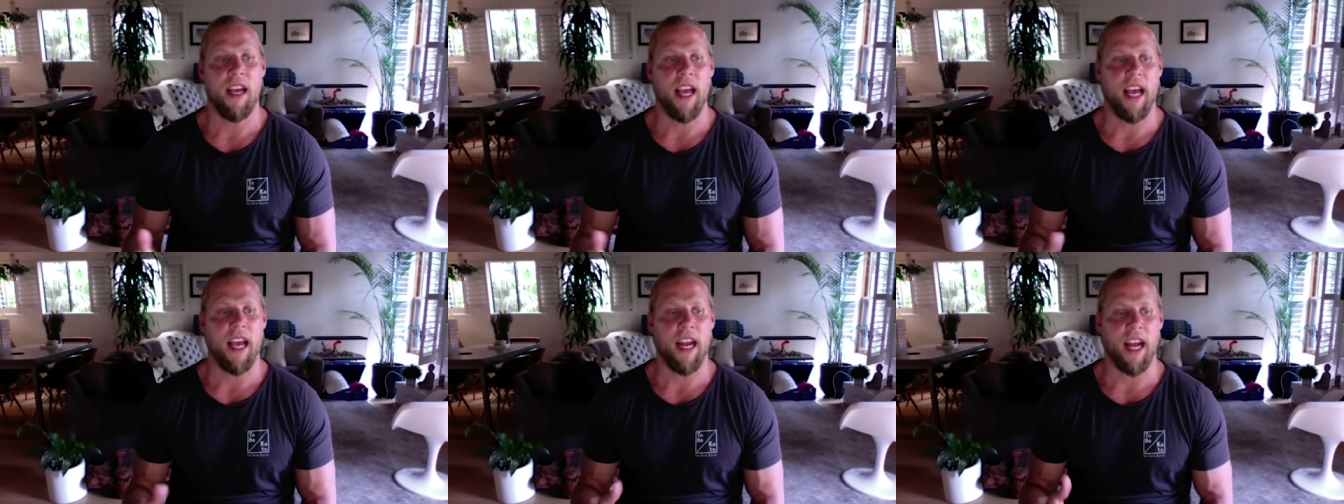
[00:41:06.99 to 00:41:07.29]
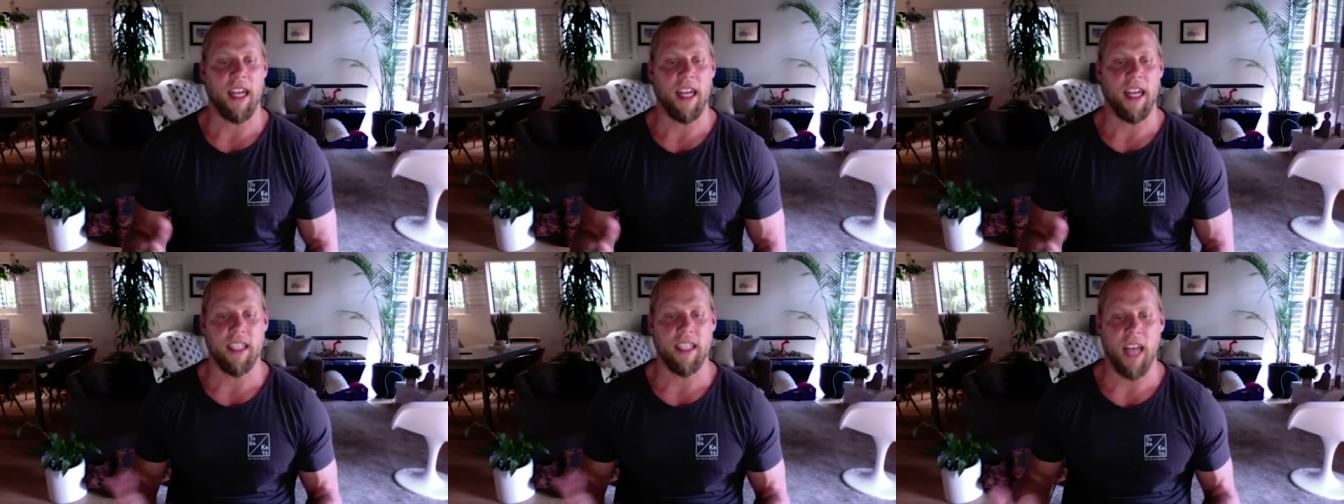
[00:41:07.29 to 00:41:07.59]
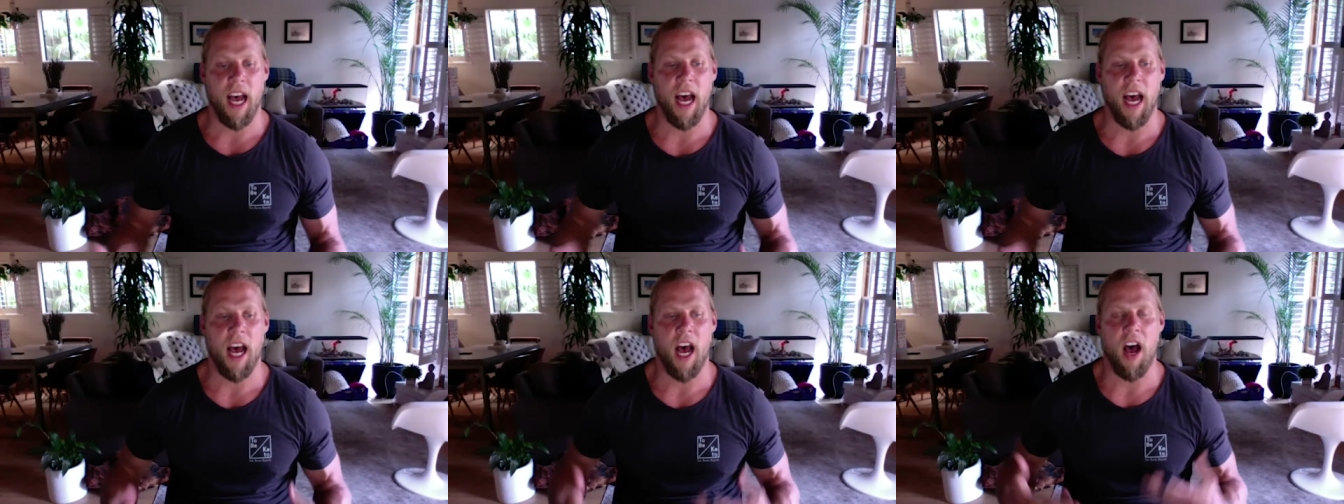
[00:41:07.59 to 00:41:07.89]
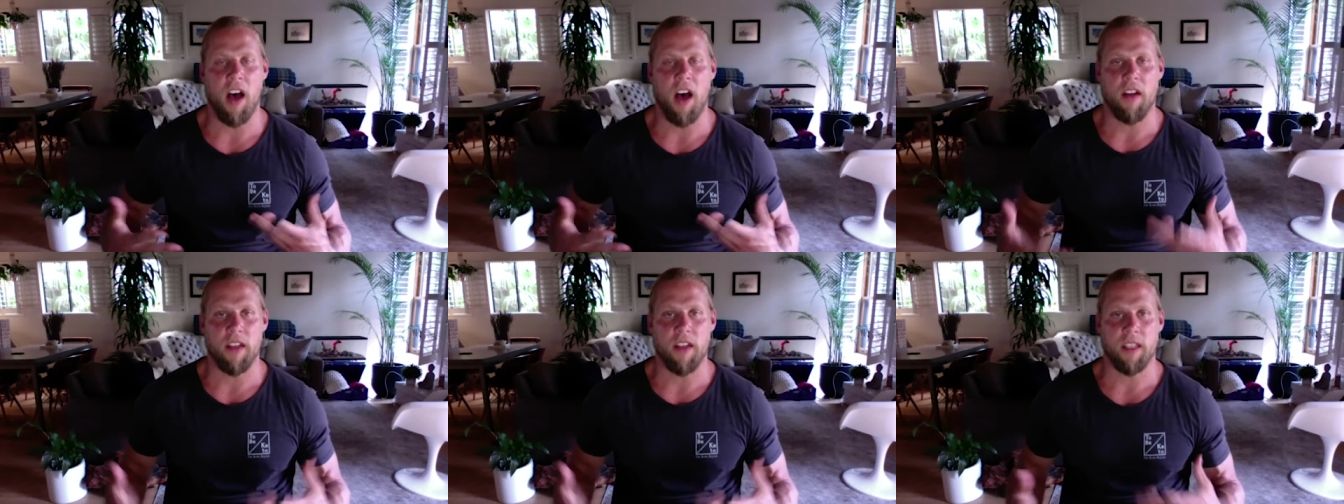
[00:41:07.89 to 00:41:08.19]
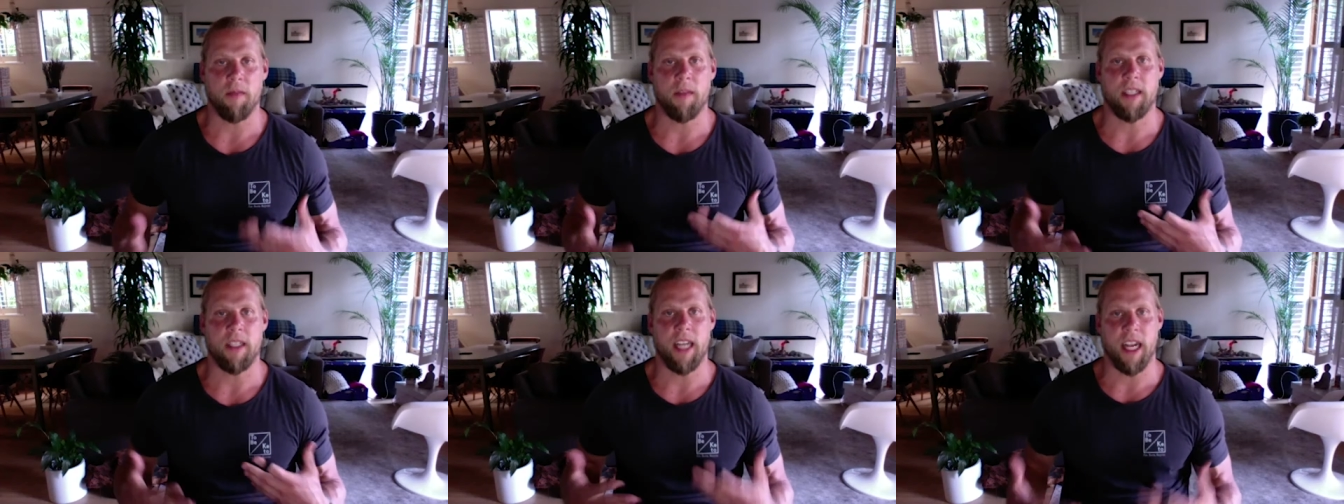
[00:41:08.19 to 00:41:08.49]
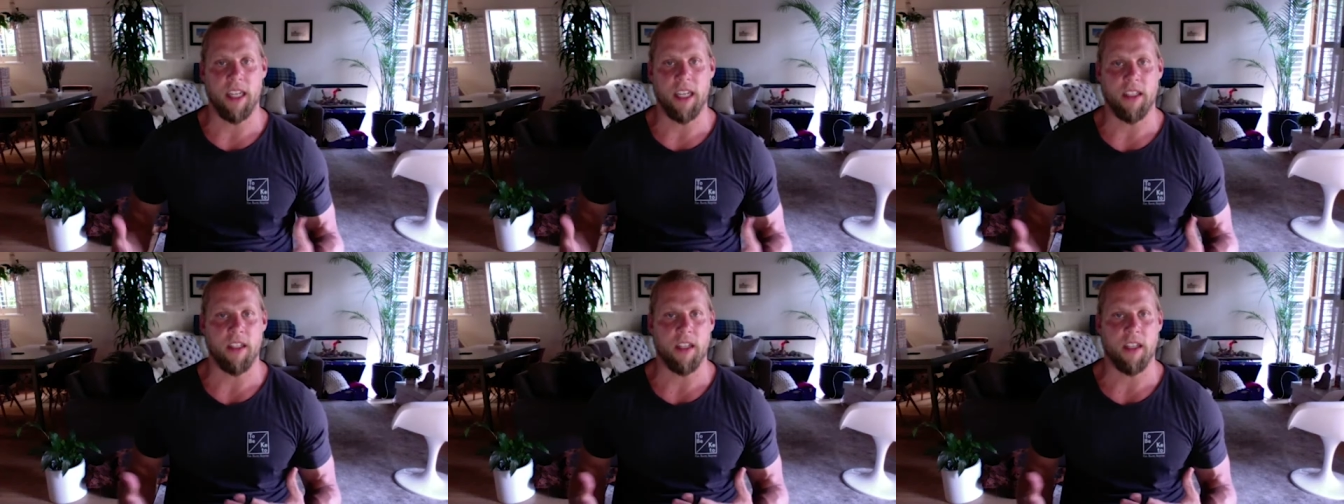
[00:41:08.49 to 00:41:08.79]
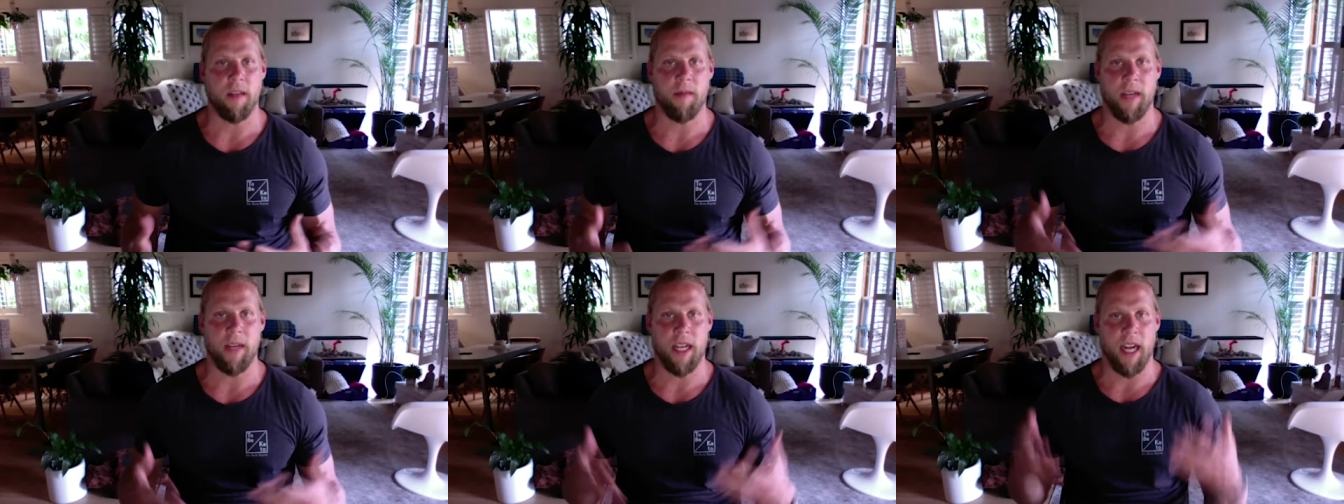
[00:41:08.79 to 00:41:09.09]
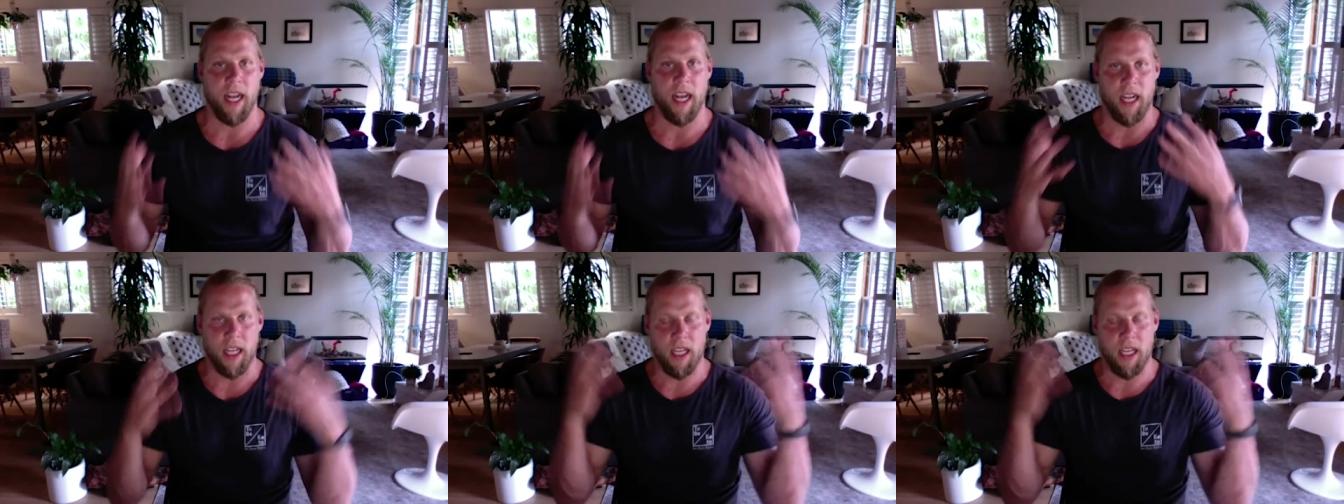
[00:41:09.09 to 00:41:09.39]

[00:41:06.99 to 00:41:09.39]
and I saw all this potential in me and I